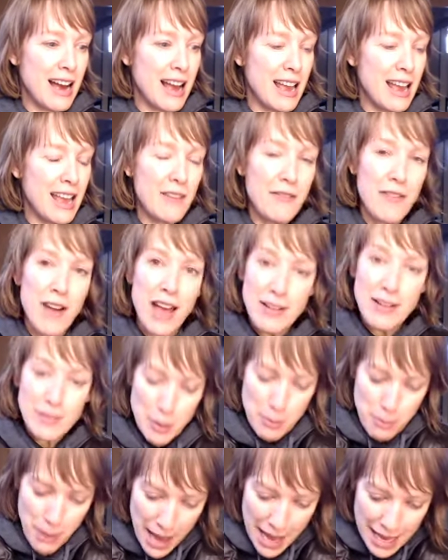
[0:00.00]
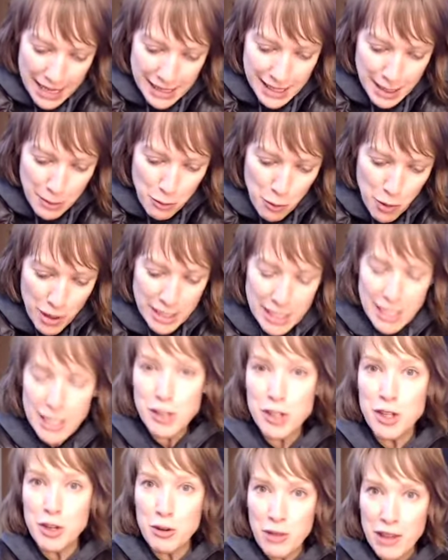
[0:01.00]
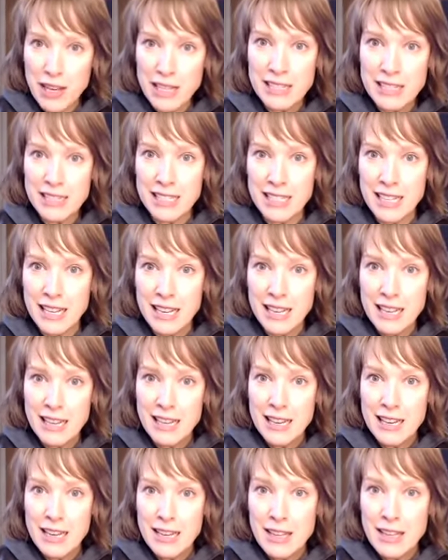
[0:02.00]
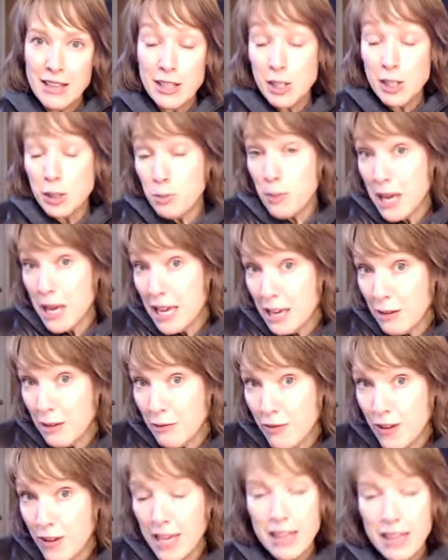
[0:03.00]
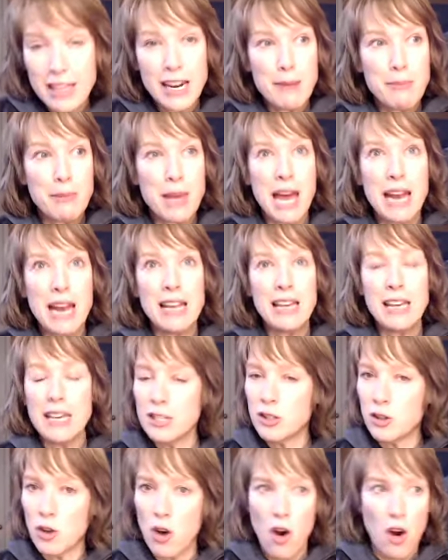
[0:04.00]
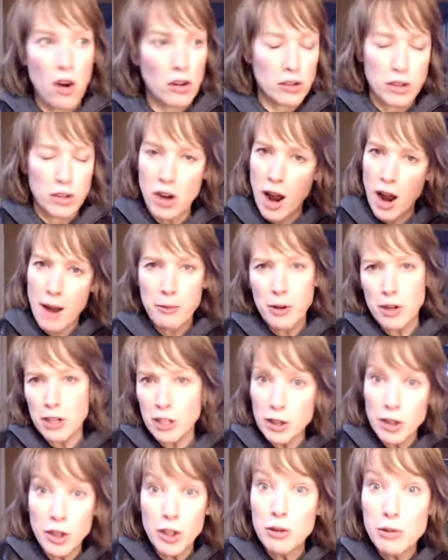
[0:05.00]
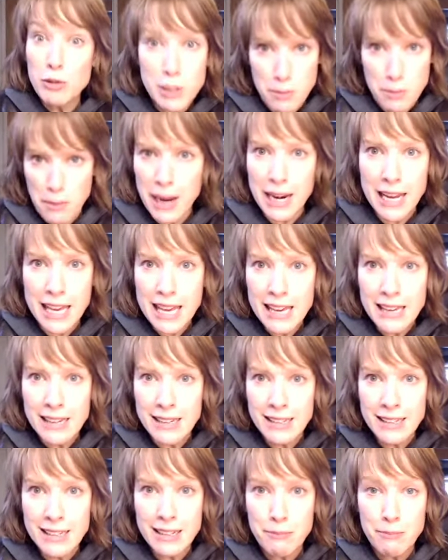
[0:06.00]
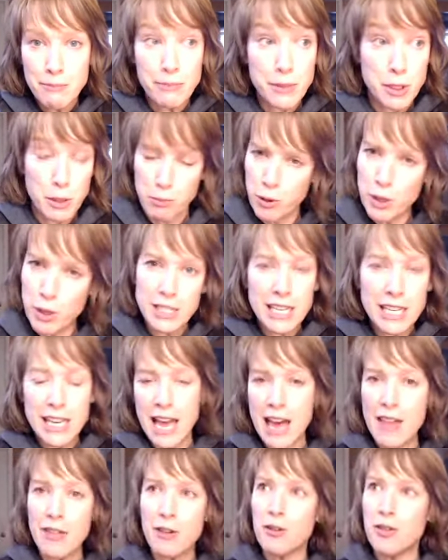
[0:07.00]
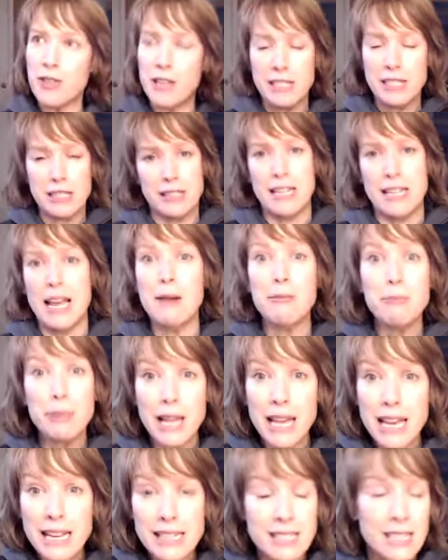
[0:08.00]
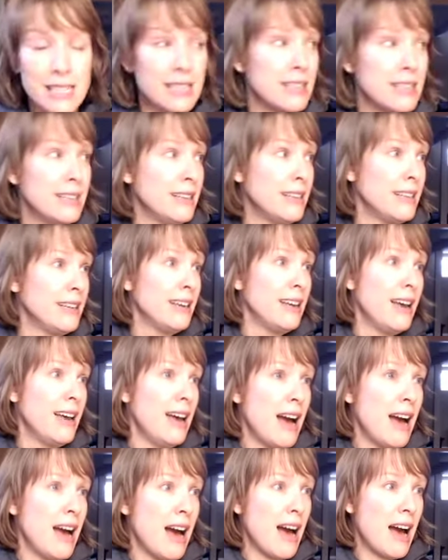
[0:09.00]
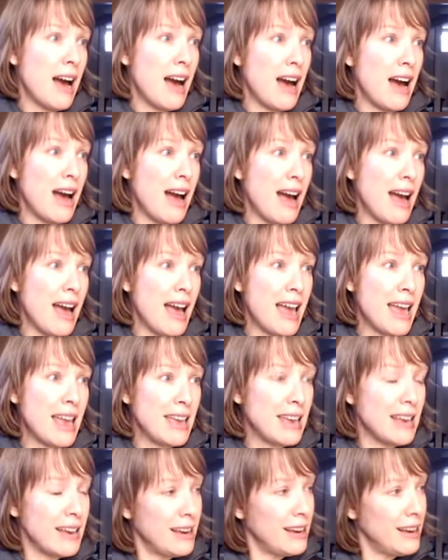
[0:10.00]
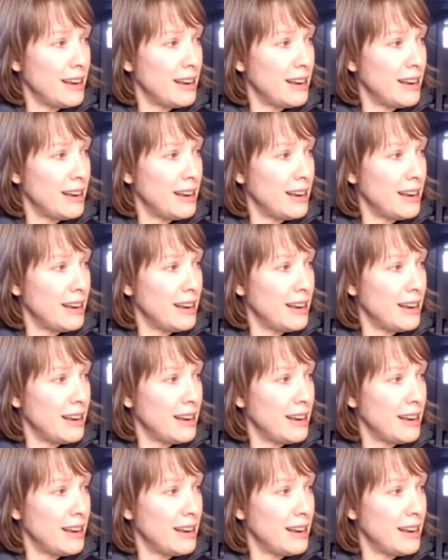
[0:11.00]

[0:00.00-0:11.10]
if I have to pay someone to do this, the speaking fee that I'm getting is, I'm going to lose money to put together this template. I